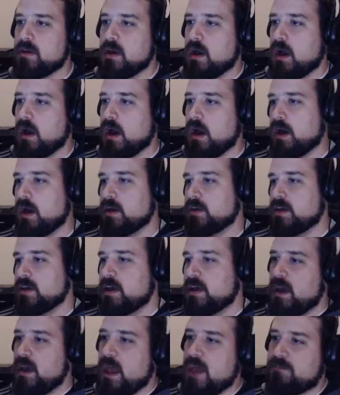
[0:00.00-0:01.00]
Uh,
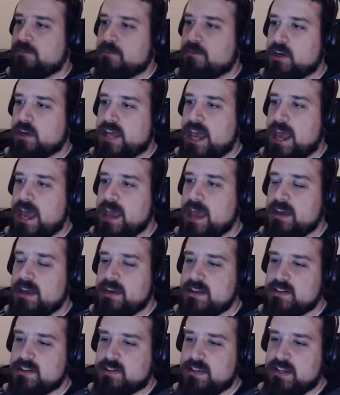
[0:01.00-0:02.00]
FRK
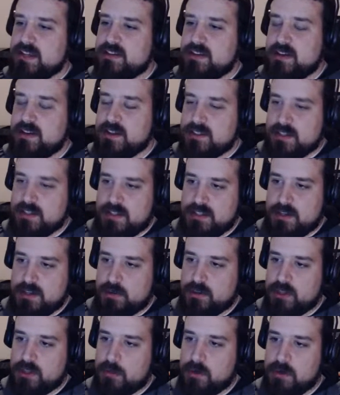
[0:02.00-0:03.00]
is lit. It's a
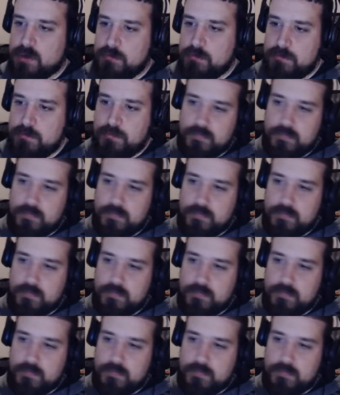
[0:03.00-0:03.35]
serial number.